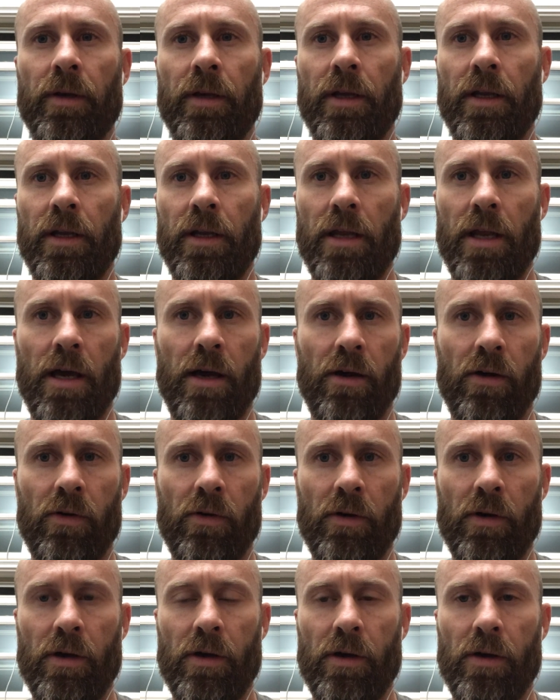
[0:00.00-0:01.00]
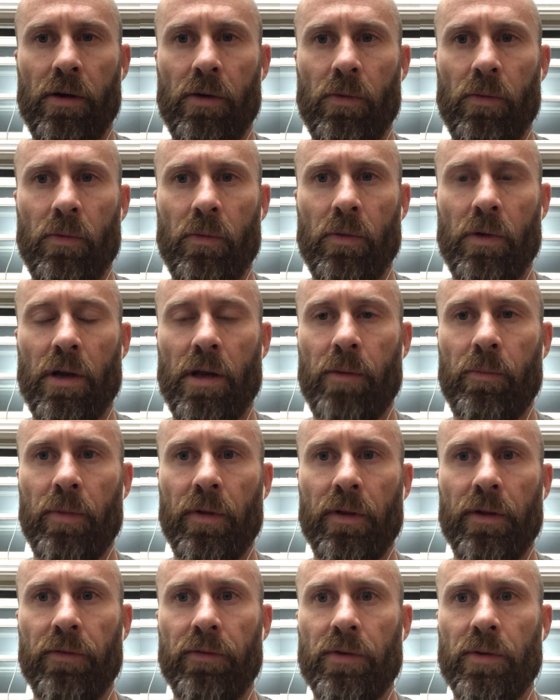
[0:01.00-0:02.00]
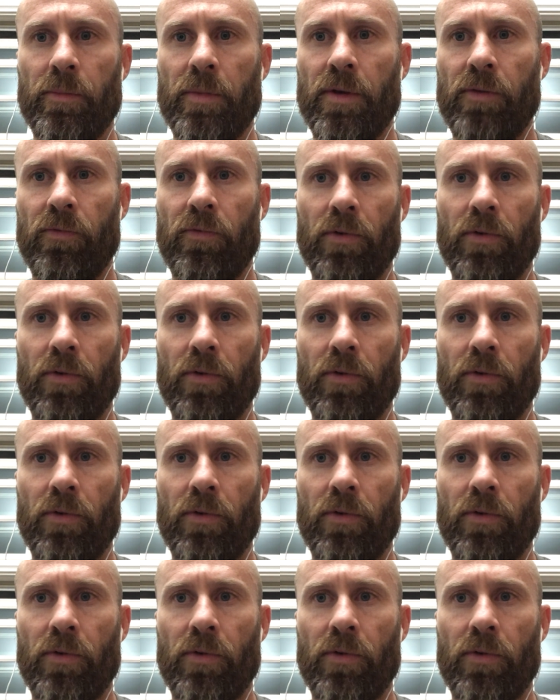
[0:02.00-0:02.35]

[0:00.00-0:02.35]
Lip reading: and now what I believe to be